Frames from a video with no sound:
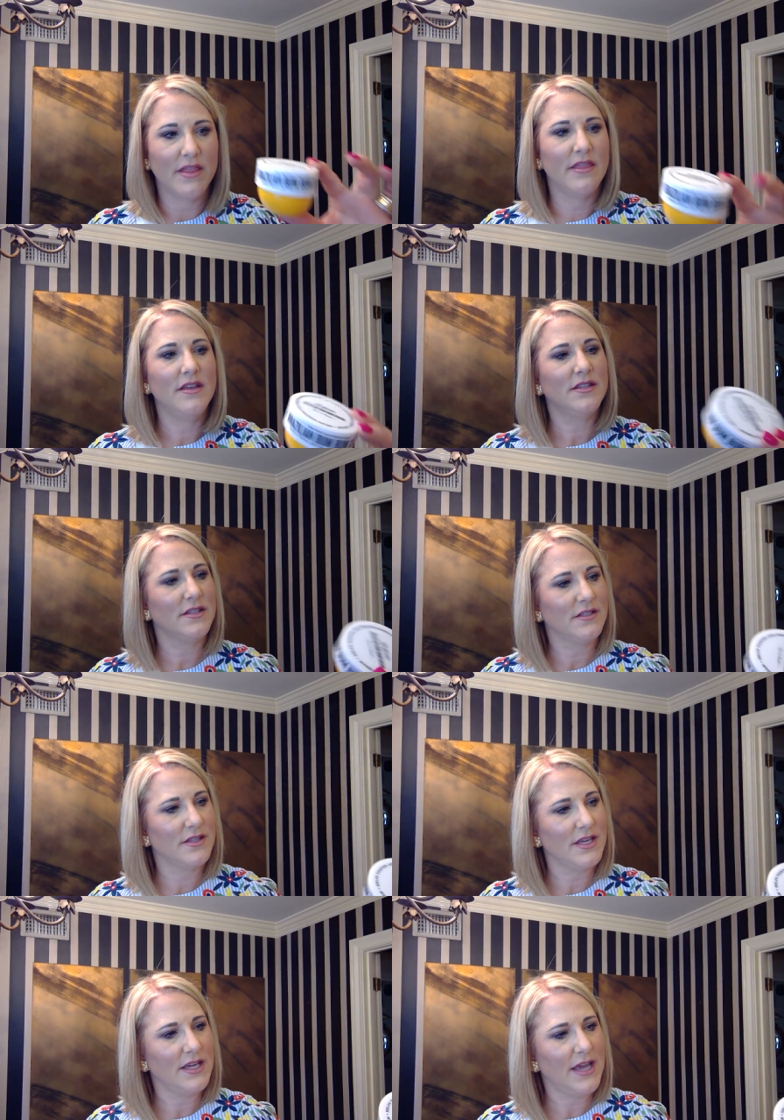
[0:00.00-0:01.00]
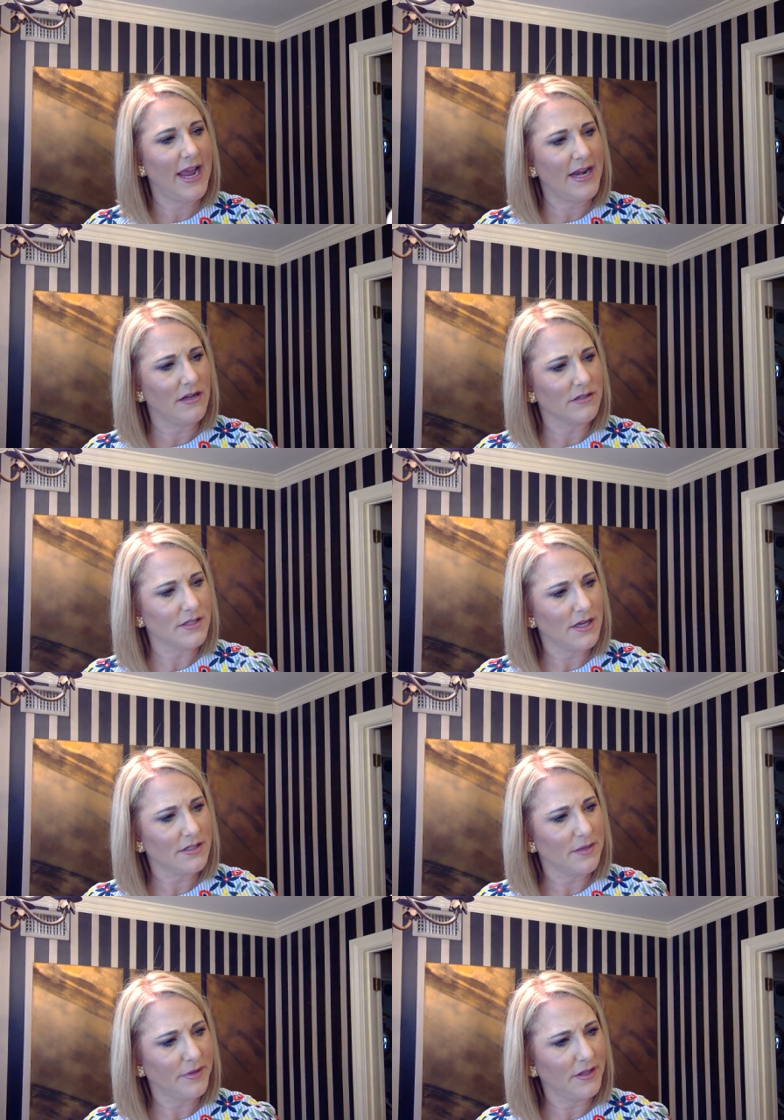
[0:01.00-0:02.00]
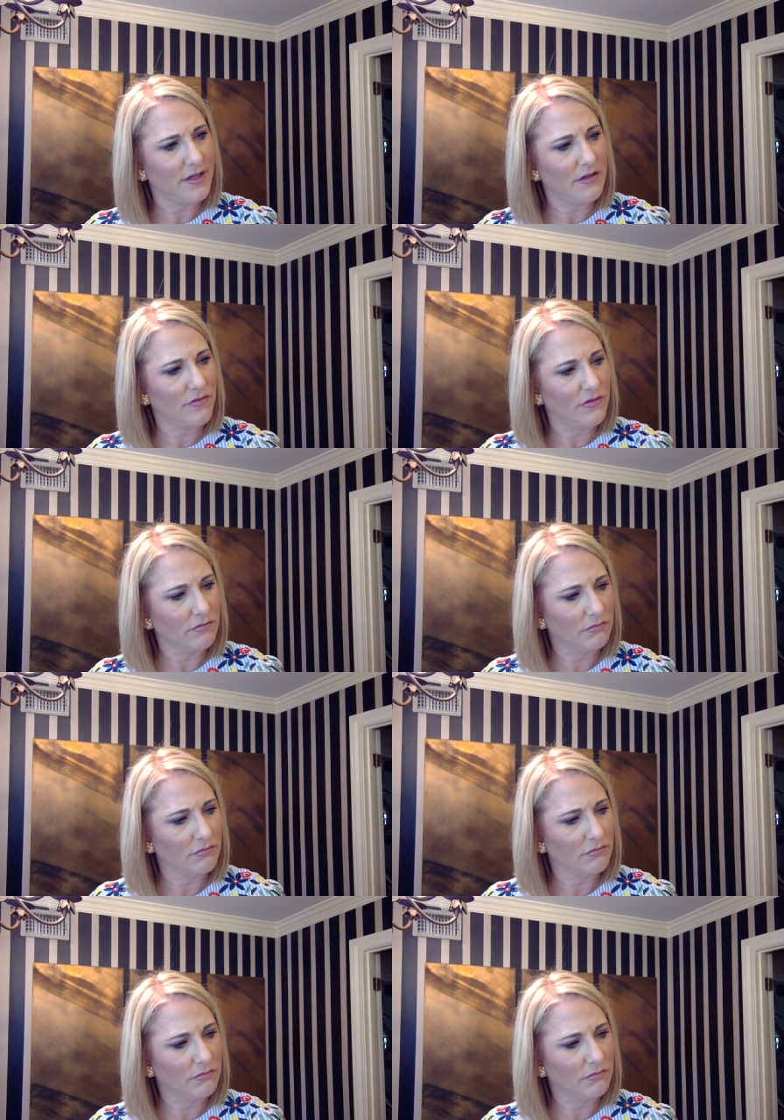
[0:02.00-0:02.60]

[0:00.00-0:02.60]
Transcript: this is the eight ounce size, I believe.